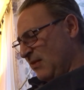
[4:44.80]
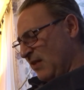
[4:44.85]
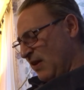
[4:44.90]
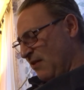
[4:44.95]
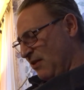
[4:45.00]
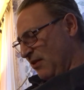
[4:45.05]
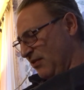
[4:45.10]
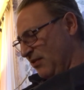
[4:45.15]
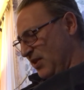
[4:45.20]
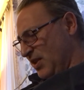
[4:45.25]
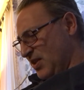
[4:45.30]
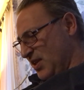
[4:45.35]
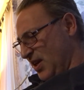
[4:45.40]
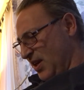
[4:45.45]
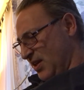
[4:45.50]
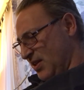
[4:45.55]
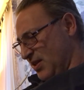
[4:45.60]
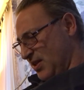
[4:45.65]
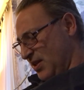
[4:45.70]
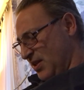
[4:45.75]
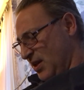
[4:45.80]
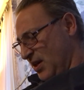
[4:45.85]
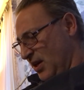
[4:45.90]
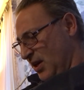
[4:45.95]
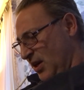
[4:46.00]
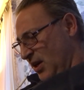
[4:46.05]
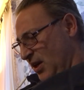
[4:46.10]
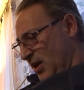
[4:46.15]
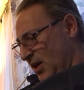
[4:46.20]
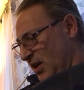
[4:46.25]
56.
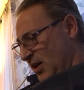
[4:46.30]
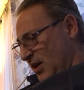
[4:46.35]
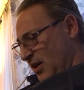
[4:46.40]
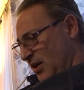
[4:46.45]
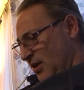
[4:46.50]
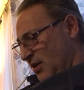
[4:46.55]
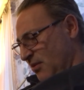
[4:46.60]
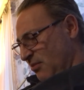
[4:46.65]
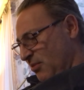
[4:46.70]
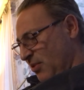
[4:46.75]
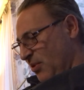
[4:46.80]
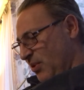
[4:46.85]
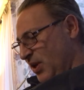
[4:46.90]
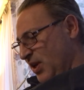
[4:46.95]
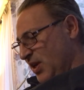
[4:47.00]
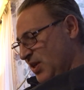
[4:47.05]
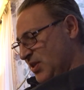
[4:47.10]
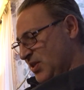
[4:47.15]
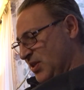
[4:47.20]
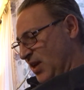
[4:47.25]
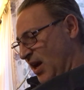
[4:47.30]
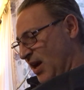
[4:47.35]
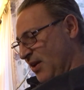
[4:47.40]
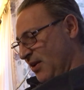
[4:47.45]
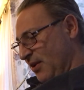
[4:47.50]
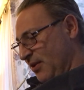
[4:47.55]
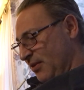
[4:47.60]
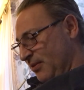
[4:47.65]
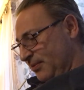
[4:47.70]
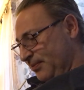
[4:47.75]
Maria
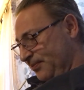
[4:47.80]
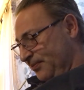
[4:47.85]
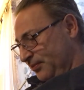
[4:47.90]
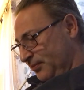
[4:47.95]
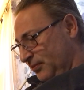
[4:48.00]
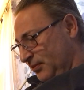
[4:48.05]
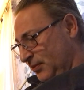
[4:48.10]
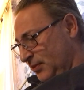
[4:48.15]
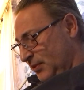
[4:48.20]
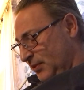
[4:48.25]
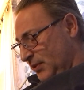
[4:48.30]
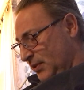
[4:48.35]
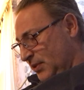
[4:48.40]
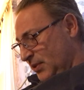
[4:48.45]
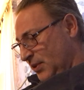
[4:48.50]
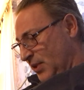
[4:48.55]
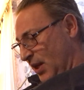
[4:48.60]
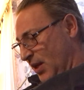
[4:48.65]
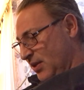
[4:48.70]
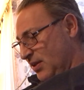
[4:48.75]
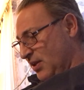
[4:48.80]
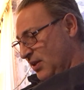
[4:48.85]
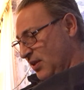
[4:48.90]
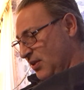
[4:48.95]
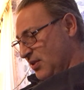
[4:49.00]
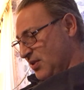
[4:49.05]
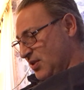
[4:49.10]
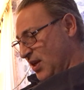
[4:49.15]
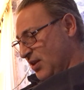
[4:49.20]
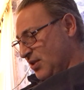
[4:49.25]
Steiner, 19th
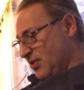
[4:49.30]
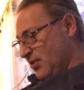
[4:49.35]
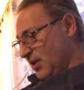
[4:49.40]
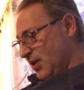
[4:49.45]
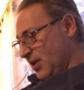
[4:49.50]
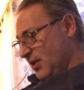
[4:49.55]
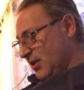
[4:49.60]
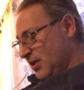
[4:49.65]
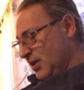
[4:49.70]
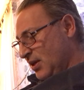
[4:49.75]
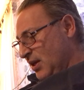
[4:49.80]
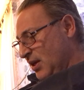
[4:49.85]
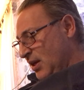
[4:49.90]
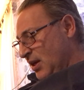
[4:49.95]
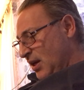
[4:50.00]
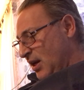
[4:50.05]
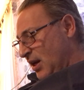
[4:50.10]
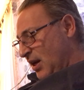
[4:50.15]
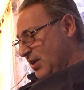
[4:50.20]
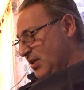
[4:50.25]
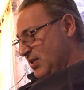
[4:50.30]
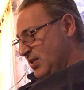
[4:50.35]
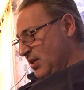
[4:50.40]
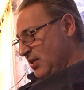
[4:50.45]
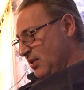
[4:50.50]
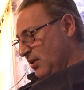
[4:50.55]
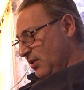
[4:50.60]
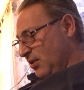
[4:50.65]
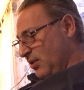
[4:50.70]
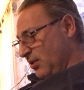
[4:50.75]
century. I see
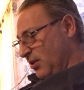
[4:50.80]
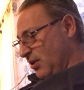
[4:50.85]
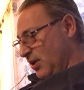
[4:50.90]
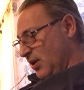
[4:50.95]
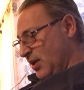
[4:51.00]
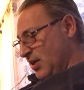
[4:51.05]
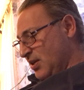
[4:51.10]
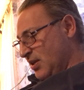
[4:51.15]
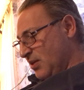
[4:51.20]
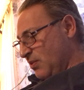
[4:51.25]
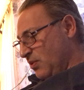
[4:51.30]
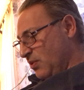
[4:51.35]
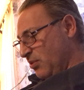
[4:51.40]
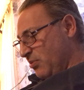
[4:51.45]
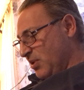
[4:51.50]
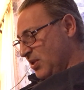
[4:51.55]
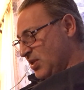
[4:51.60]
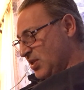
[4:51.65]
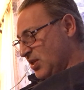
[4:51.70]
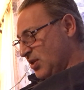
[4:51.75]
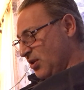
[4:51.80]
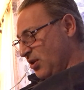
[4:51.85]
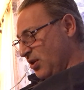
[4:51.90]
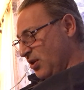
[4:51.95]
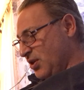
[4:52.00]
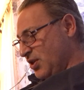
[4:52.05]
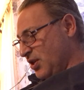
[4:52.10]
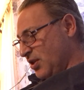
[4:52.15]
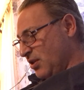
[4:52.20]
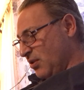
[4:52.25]
the Lord as he will be
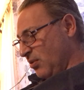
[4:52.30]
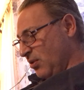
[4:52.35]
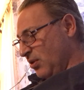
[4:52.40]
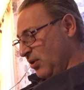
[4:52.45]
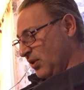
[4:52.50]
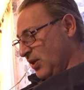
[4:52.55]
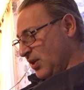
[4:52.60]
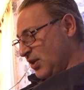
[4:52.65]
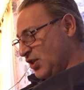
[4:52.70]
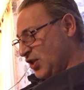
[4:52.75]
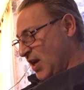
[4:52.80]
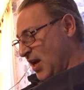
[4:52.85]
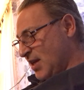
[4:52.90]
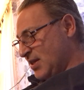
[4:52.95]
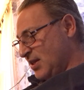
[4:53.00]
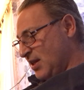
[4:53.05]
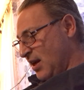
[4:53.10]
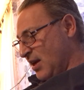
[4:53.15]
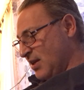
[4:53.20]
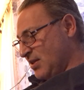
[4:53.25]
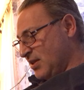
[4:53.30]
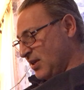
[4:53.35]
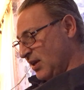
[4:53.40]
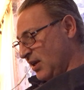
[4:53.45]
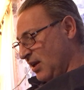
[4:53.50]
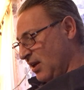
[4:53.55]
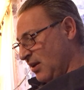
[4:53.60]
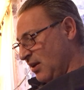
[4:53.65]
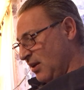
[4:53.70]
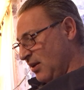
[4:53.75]
scourging the world and chastising
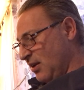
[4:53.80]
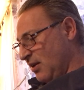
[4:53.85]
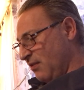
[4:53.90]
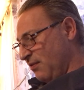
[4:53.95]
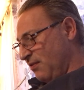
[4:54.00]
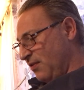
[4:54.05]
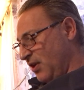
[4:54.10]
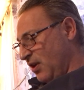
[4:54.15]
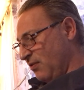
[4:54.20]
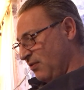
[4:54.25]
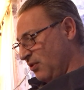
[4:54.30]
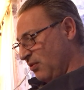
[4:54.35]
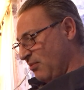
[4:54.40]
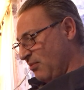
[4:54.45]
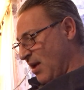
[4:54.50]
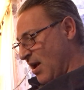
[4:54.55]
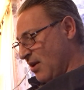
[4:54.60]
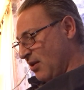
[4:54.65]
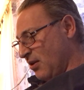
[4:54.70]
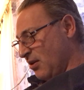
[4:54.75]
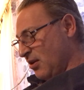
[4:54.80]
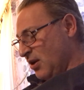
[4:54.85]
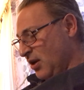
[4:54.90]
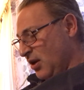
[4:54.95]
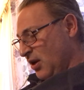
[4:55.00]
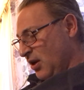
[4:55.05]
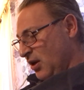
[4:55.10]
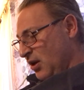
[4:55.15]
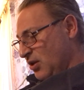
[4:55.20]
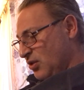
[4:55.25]
it in a fearful manner,
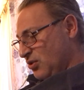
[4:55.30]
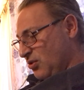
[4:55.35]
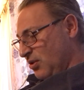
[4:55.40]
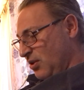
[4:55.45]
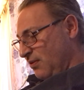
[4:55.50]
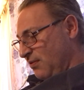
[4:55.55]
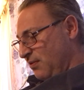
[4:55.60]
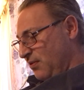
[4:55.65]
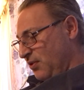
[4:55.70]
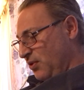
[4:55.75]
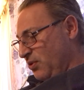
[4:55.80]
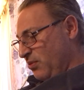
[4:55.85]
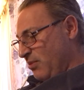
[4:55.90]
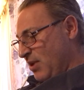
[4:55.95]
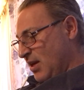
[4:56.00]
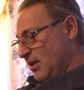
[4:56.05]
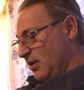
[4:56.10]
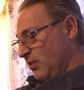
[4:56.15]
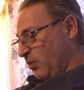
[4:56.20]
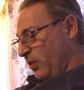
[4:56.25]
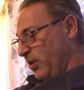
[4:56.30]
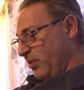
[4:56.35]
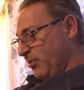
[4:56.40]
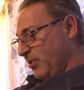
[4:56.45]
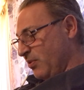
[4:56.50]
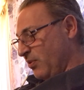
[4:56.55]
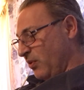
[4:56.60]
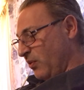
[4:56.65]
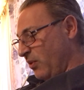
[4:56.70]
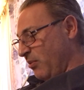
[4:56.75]
so that few men and
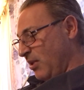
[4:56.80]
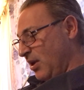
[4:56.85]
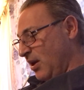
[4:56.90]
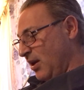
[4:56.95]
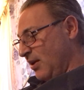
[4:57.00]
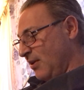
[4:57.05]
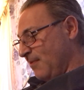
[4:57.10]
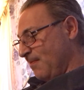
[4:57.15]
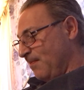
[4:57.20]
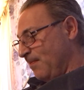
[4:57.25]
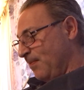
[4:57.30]
women will remain.